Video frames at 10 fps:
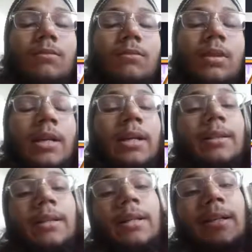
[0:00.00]
and
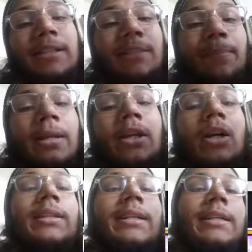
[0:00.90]
then it's depending on
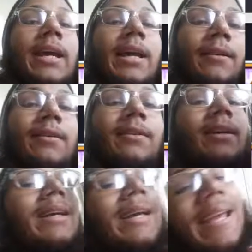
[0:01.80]
the day
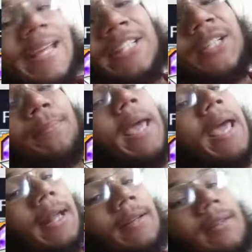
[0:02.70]
in
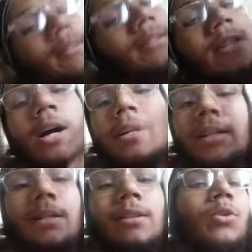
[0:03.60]
Japan, not
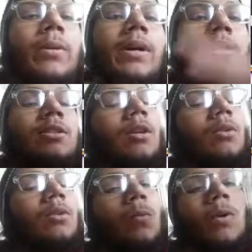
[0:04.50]
in the US, not
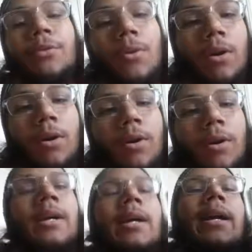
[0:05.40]
wherever you are.
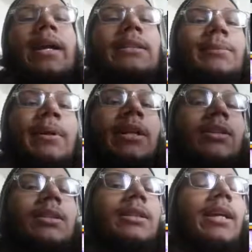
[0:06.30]
It's depending on
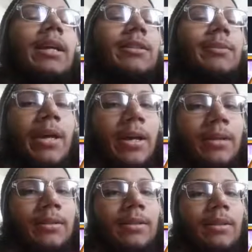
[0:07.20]
the day in
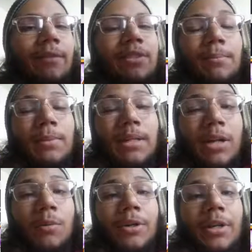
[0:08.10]
Japan. Like if it's a Monday
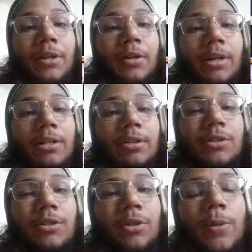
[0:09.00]
over here in
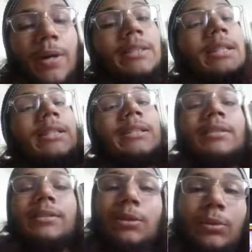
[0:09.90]
the US, it's
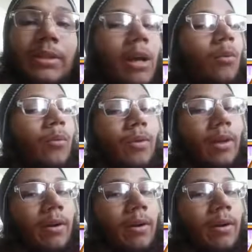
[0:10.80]
Tuesday over there.